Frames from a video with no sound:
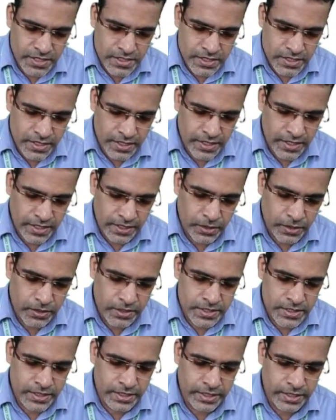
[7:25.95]
is related
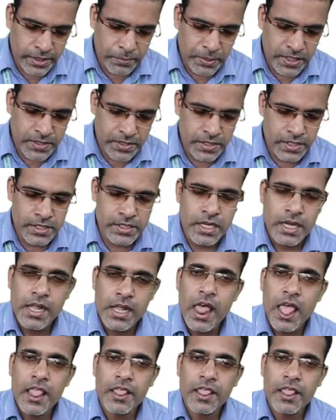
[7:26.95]
to certain muscles.